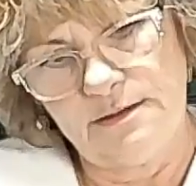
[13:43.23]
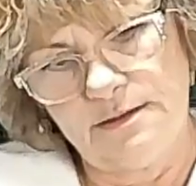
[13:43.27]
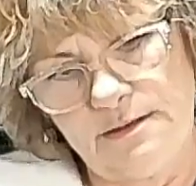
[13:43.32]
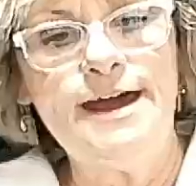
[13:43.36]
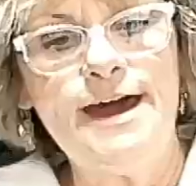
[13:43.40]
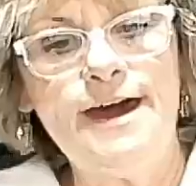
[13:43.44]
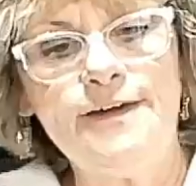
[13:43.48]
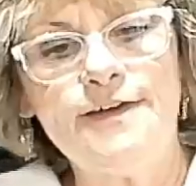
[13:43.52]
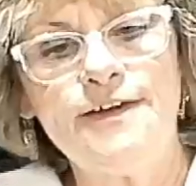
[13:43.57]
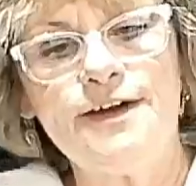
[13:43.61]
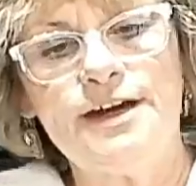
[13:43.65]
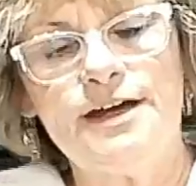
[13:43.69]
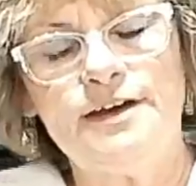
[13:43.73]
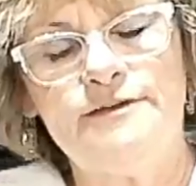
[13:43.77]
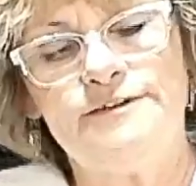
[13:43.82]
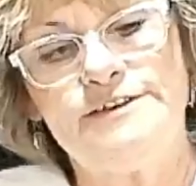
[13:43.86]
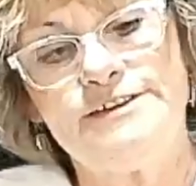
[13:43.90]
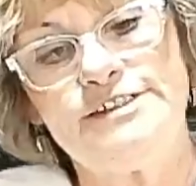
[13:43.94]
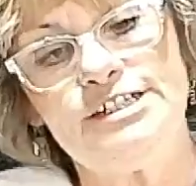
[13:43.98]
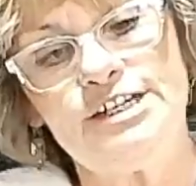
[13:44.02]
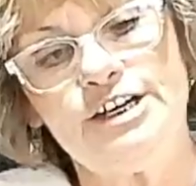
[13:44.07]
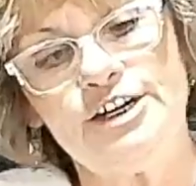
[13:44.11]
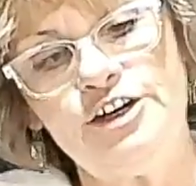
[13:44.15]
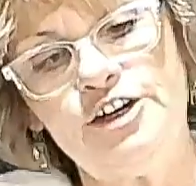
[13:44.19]
Now that I've
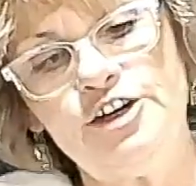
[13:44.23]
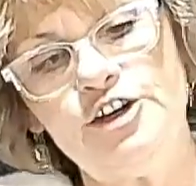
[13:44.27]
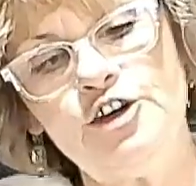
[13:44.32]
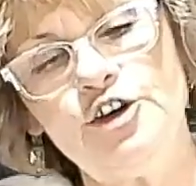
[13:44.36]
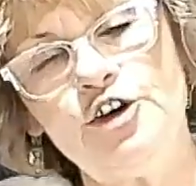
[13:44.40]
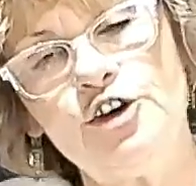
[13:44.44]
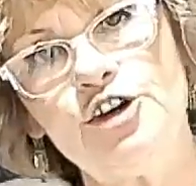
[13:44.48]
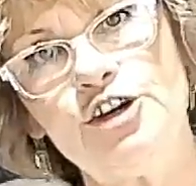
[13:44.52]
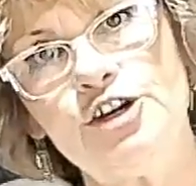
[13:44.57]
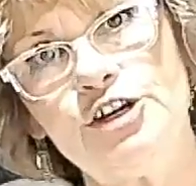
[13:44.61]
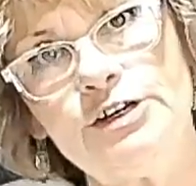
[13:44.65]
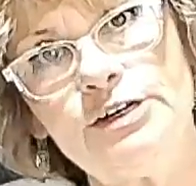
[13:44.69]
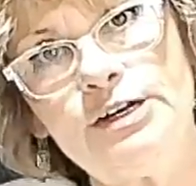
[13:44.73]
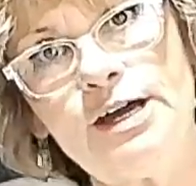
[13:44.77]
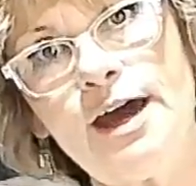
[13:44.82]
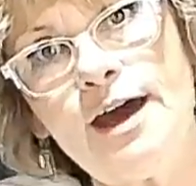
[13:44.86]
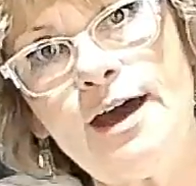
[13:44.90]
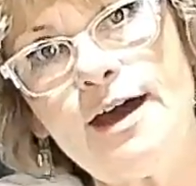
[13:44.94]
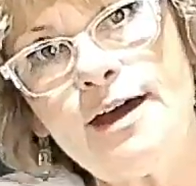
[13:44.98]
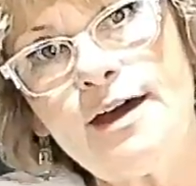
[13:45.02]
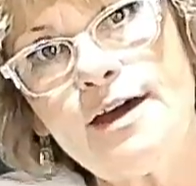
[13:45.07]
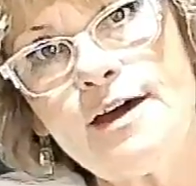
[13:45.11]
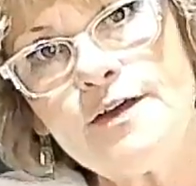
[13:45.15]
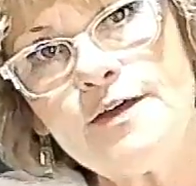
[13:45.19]
secured
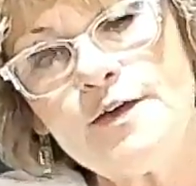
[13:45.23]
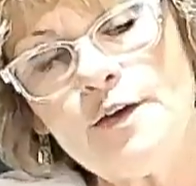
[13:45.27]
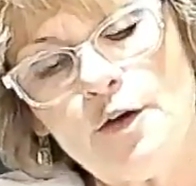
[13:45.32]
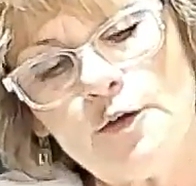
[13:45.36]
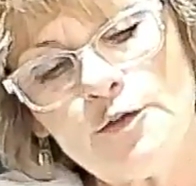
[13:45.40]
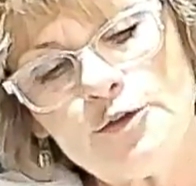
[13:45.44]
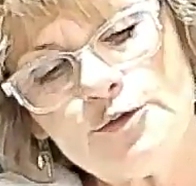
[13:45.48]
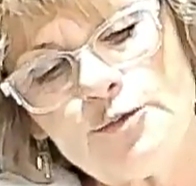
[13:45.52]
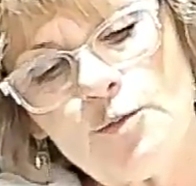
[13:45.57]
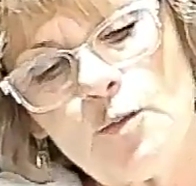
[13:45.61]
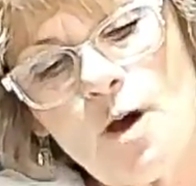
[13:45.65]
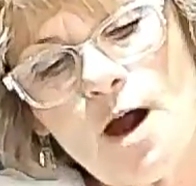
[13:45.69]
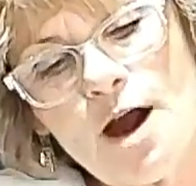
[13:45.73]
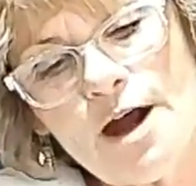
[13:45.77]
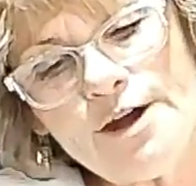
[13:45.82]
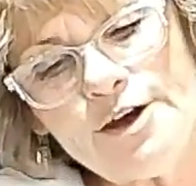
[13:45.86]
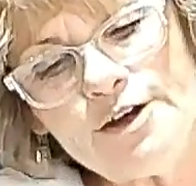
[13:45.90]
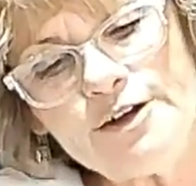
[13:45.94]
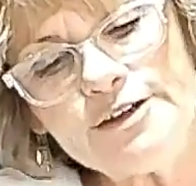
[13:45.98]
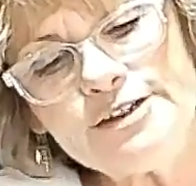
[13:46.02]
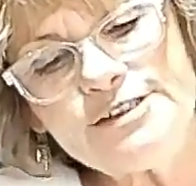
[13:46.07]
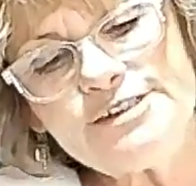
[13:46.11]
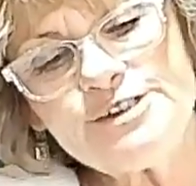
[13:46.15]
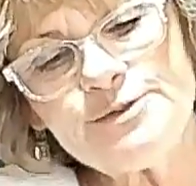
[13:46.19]
those
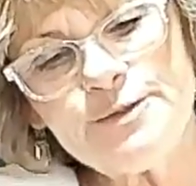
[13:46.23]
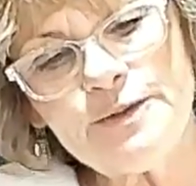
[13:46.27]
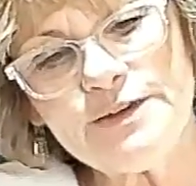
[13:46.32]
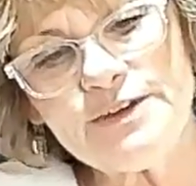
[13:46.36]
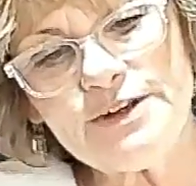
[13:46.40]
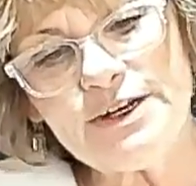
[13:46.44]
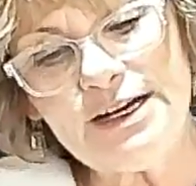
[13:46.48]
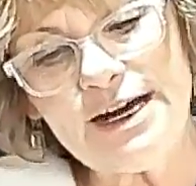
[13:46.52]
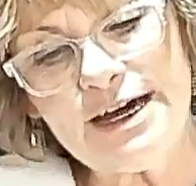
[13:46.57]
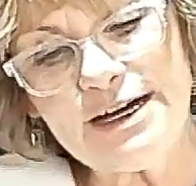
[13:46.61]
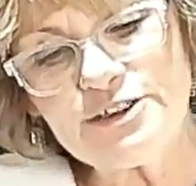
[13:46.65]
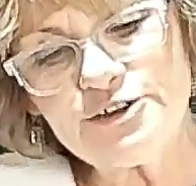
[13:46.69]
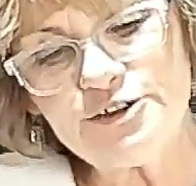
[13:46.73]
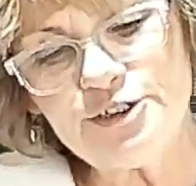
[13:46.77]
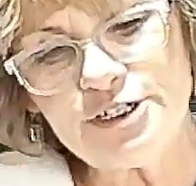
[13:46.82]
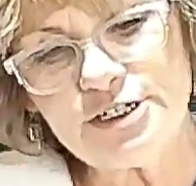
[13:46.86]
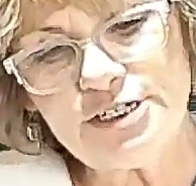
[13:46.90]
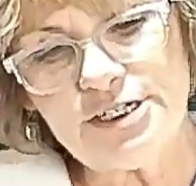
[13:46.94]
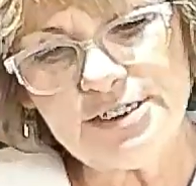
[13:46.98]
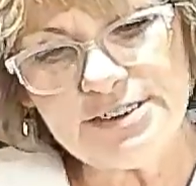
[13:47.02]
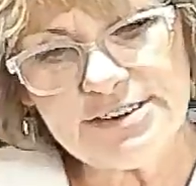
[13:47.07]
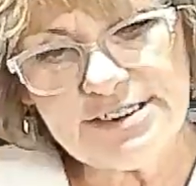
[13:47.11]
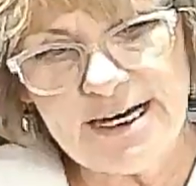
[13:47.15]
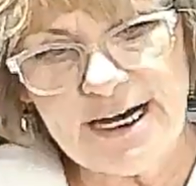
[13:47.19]
wires with
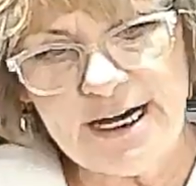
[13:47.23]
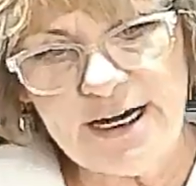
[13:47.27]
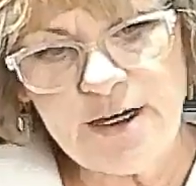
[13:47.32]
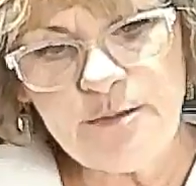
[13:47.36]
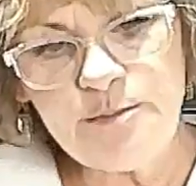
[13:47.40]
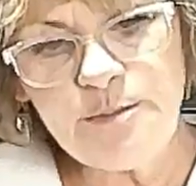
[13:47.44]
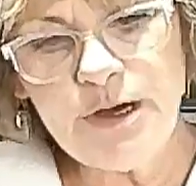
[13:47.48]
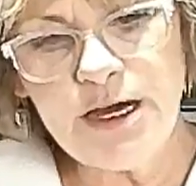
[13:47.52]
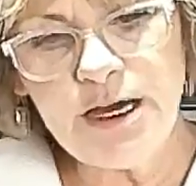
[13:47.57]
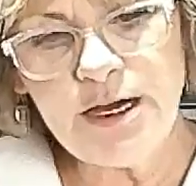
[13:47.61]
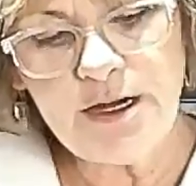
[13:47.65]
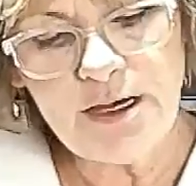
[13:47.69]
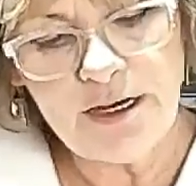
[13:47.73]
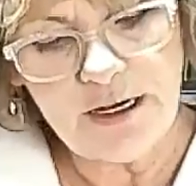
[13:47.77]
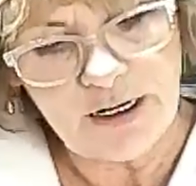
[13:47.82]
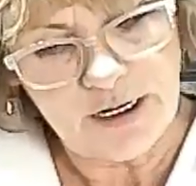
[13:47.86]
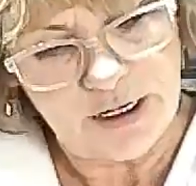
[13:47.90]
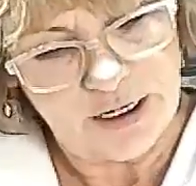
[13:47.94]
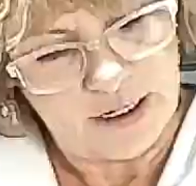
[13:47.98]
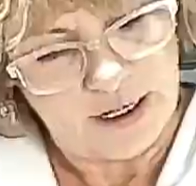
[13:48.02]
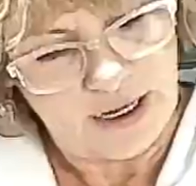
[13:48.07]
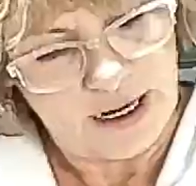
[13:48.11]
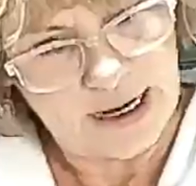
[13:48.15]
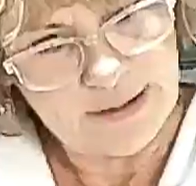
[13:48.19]
electrical tape,
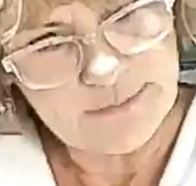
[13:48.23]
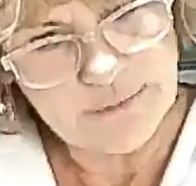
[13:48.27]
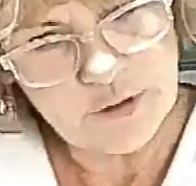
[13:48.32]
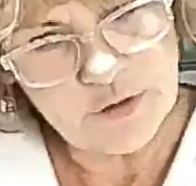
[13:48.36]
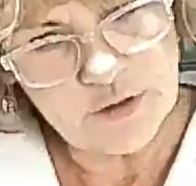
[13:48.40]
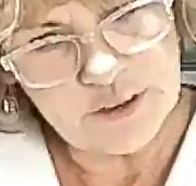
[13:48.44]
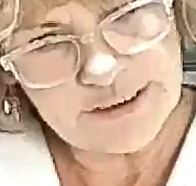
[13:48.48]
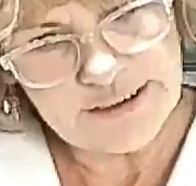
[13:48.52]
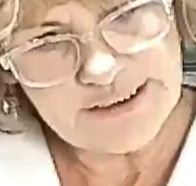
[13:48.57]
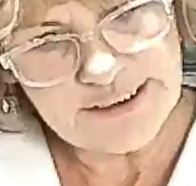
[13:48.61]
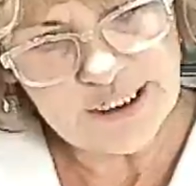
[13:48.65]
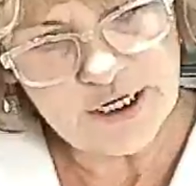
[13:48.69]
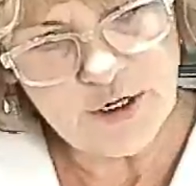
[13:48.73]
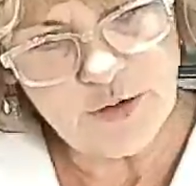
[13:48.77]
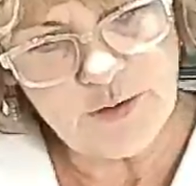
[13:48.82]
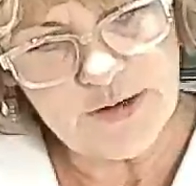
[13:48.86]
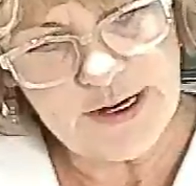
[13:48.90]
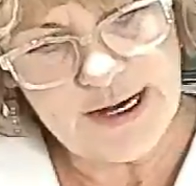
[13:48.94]
I'm going to go